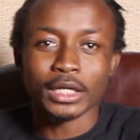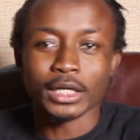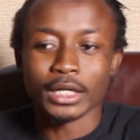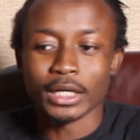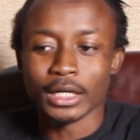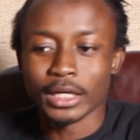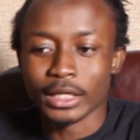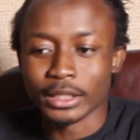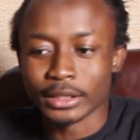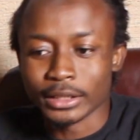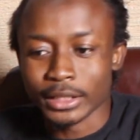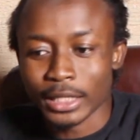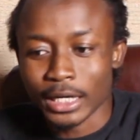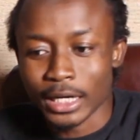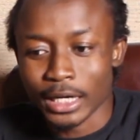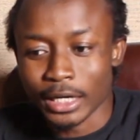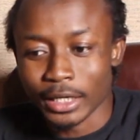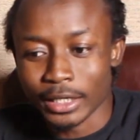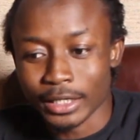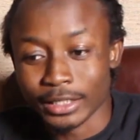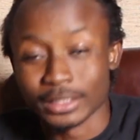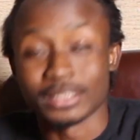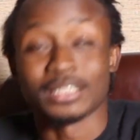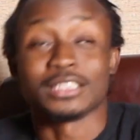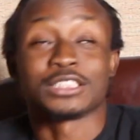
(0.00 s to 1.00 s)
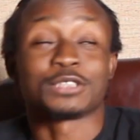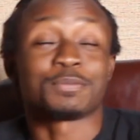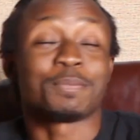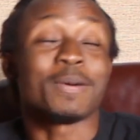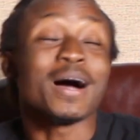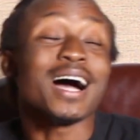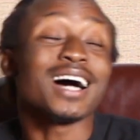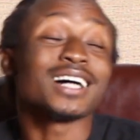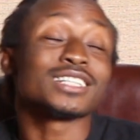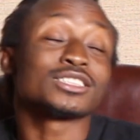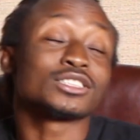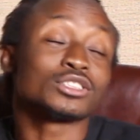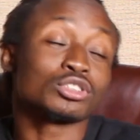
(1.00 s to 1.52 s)
and it is
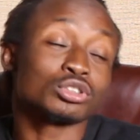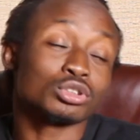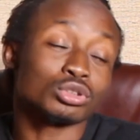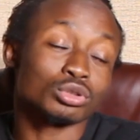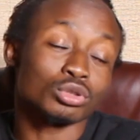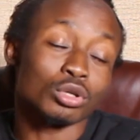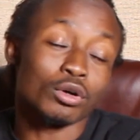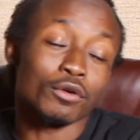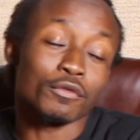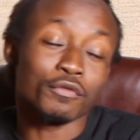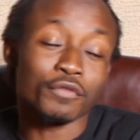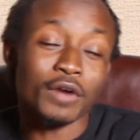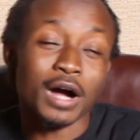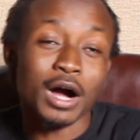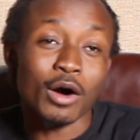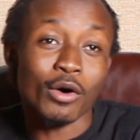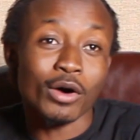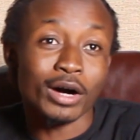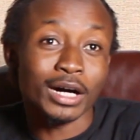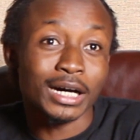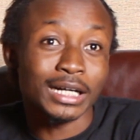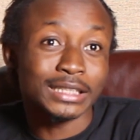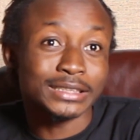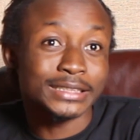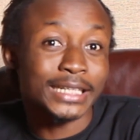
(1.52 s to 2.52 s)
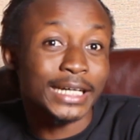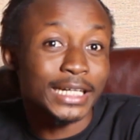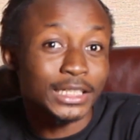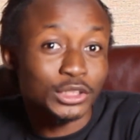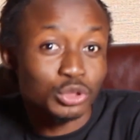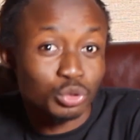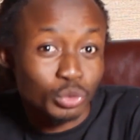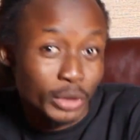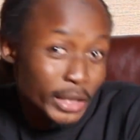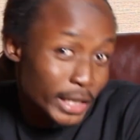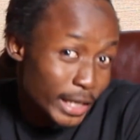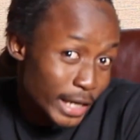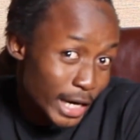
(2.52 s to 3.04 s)
part of our
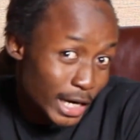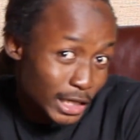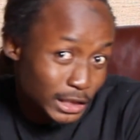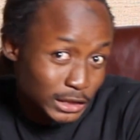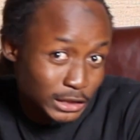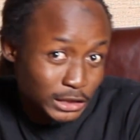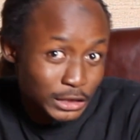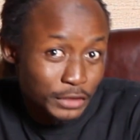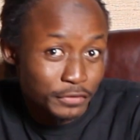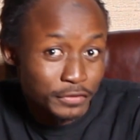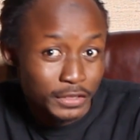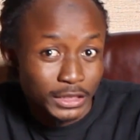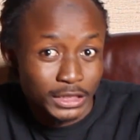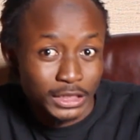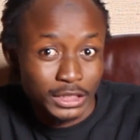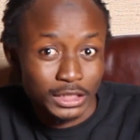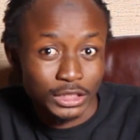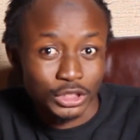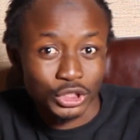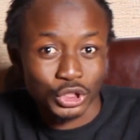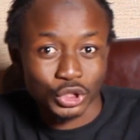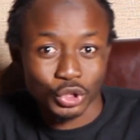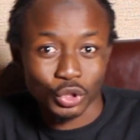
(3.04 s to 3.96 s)
day-to-day activities,